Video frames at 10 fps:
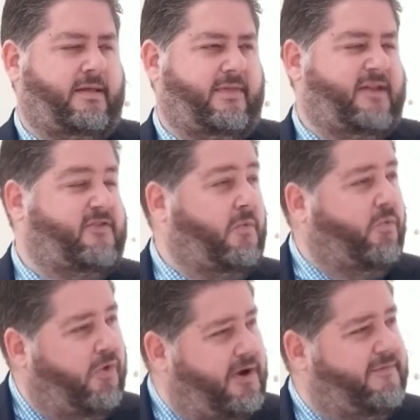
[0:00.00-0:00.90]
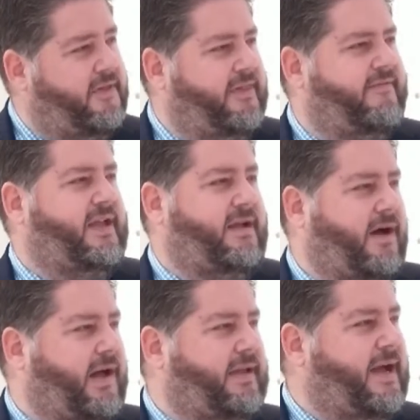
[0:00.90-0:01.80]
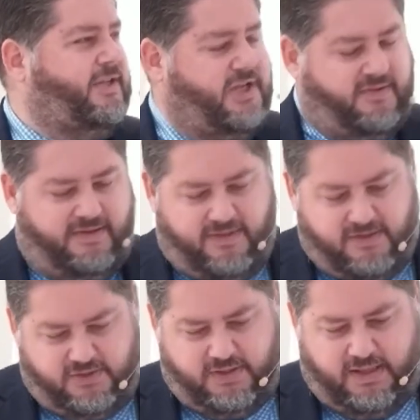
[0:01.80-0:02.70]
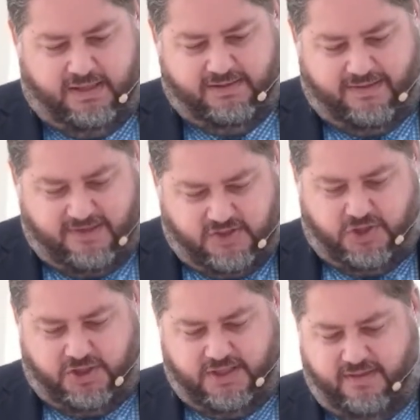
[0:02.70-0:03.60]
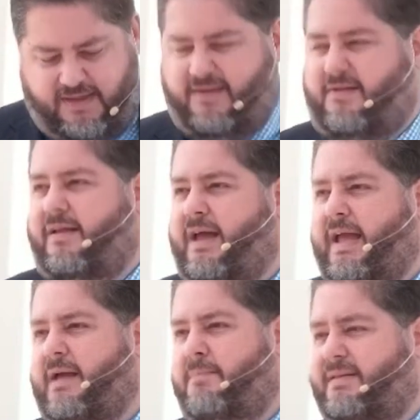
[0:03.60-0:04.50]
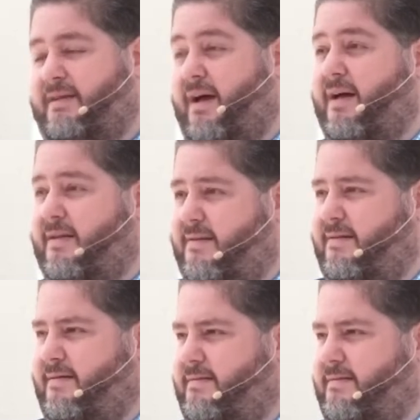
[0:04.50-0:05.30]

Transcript: That is the word of the living God, not just to this church in Thessalonica, but to us.